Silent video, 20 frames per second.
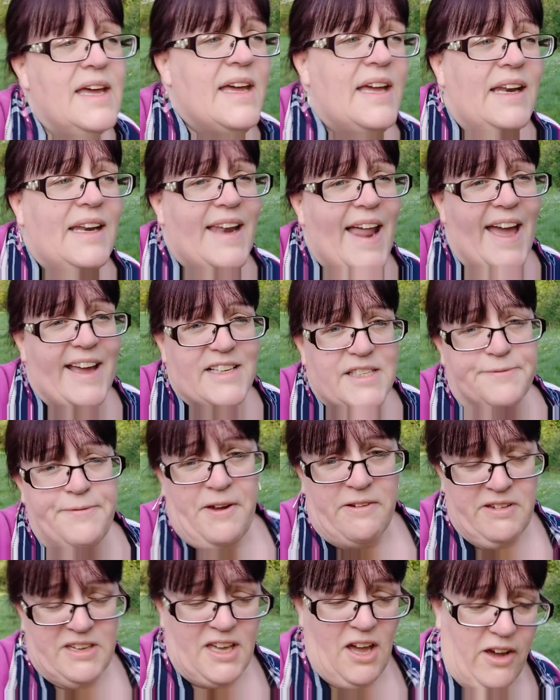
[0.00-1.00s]
Lex
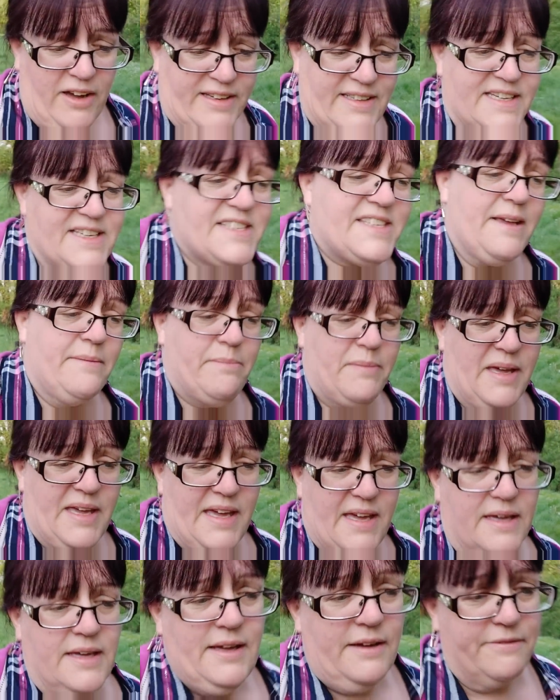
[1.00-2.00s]
very kindly sent me
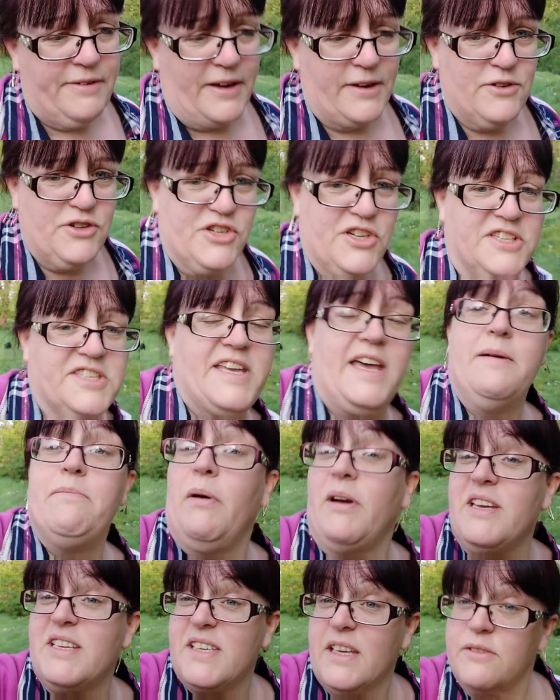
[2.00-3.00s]
a voucher saying
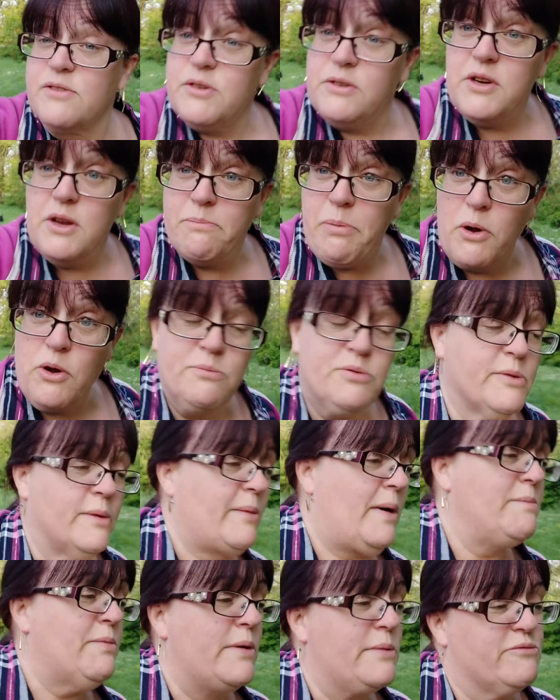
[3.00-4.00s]
buy yourself some new boobs. Well,
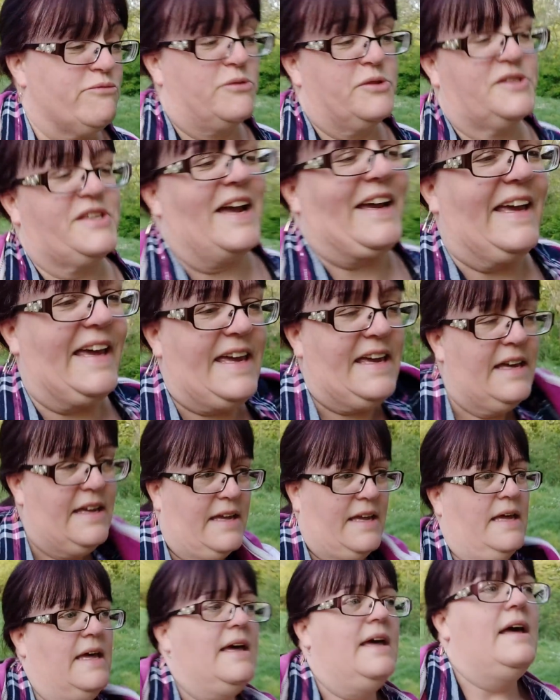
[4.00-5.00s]
my boobs were all saggy,
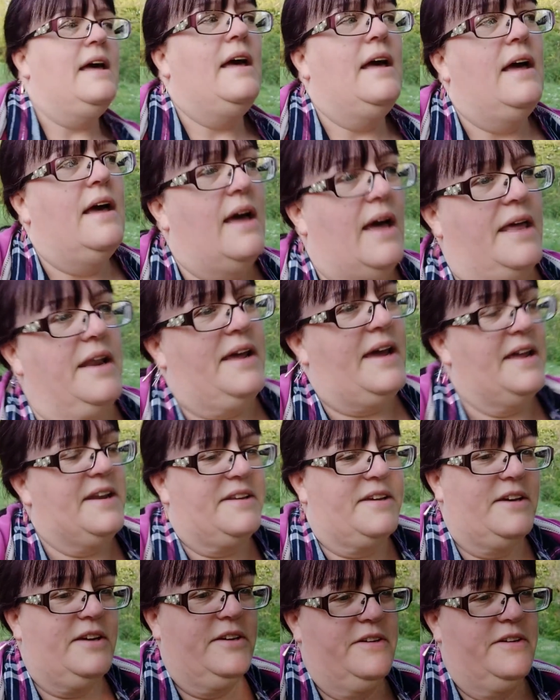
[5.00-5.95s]
and I had a